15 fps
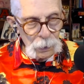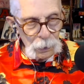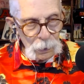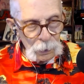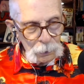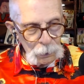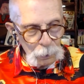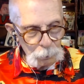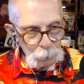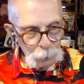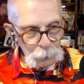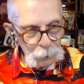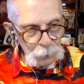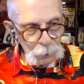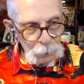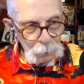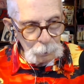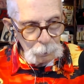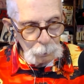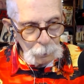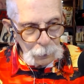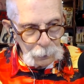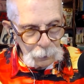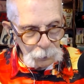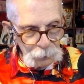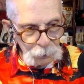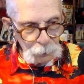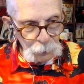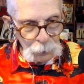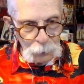going to make it
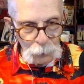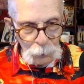so that